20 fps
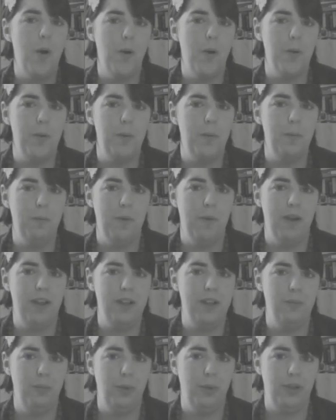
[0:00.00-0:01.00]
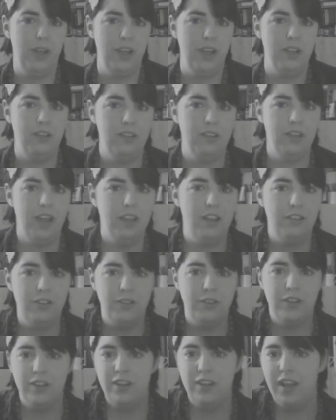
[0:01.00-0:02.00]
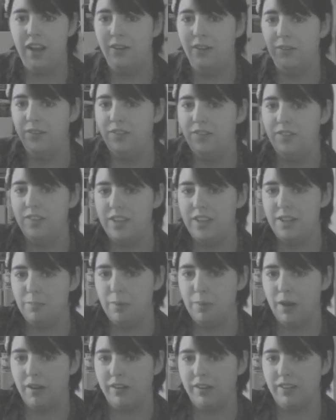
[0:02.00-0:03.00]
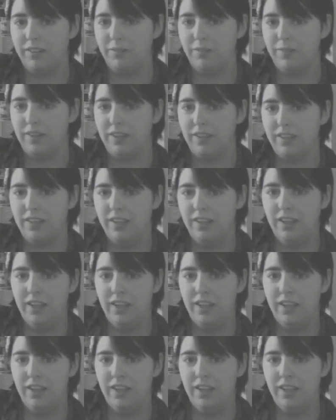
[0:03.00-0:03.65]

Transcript: on my bookcase. And you can now see behind me